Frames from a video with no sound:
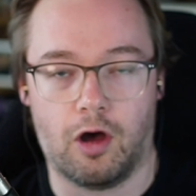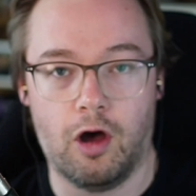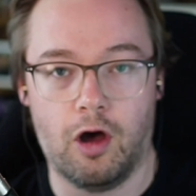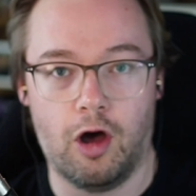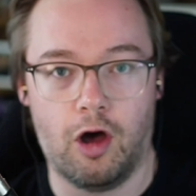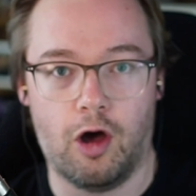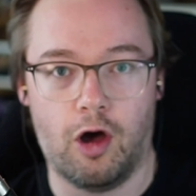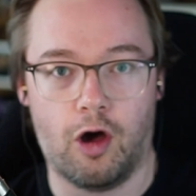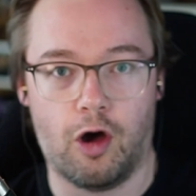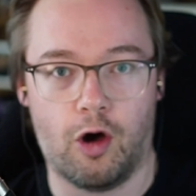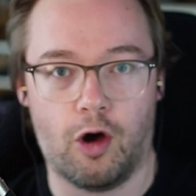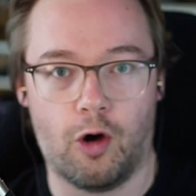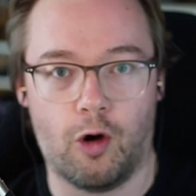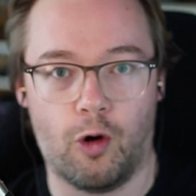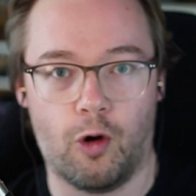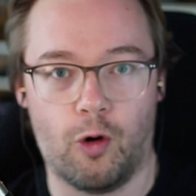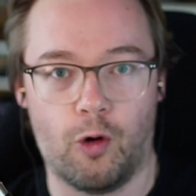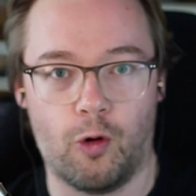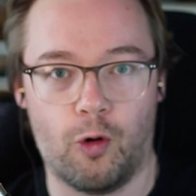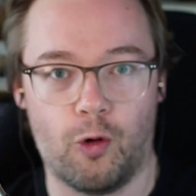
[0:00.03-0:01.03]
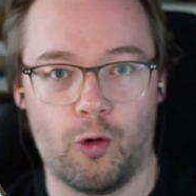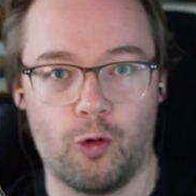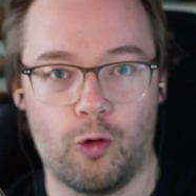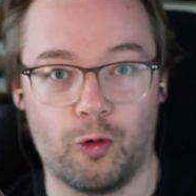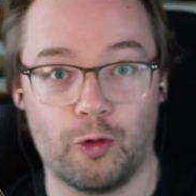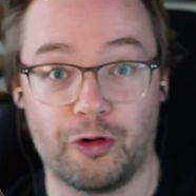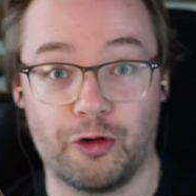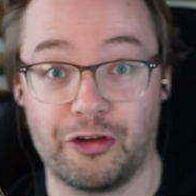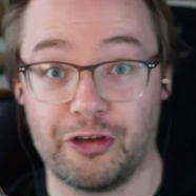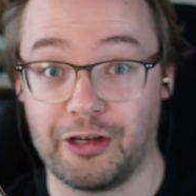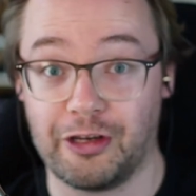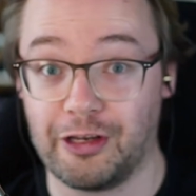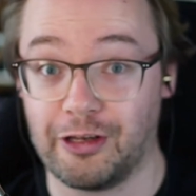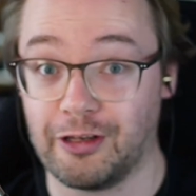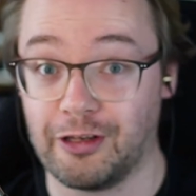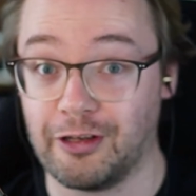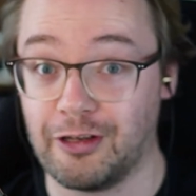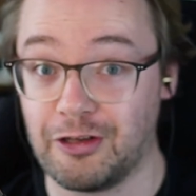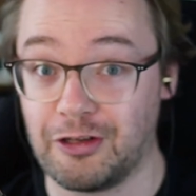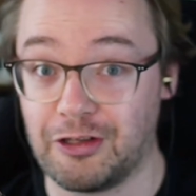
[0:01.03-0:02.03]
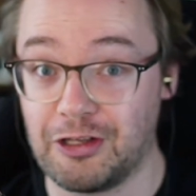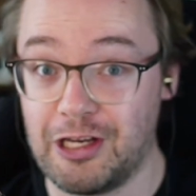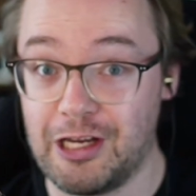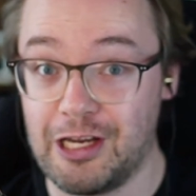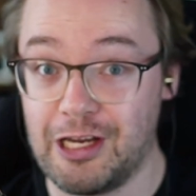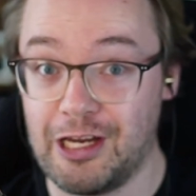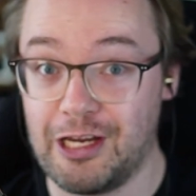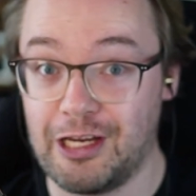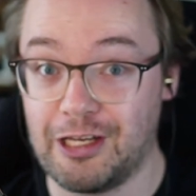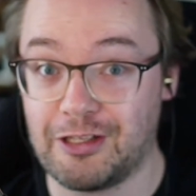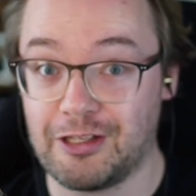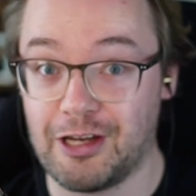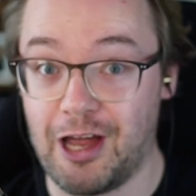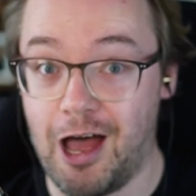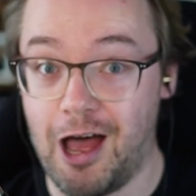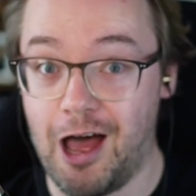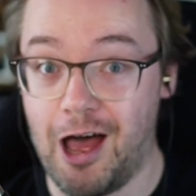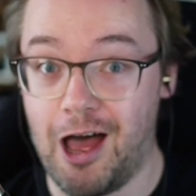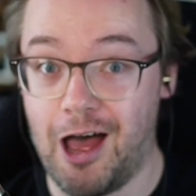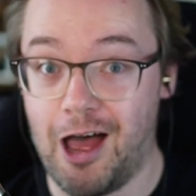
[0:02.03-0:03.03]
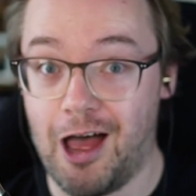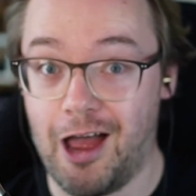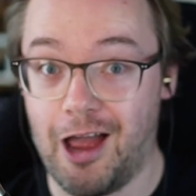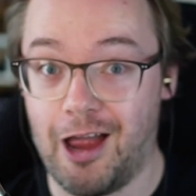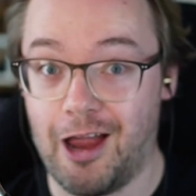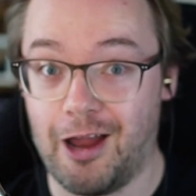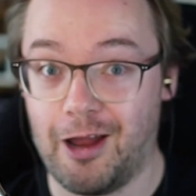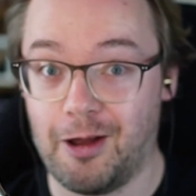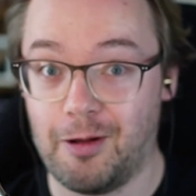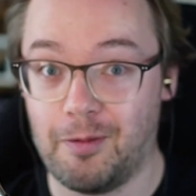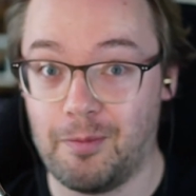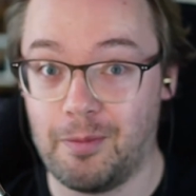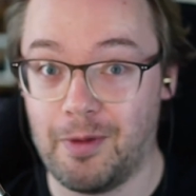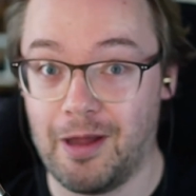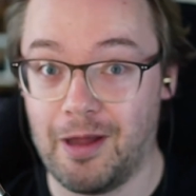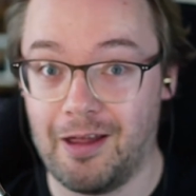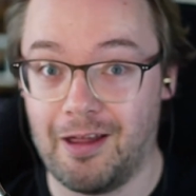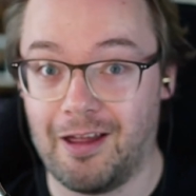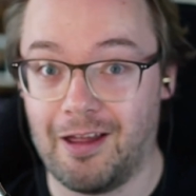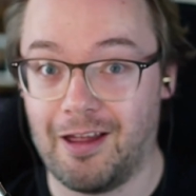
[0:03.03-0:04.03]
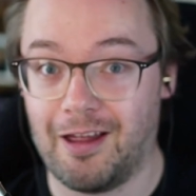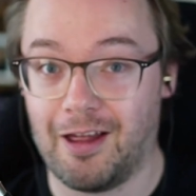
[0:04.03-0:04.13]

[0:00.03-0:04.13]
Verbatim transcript: Uh-oh, D and D time.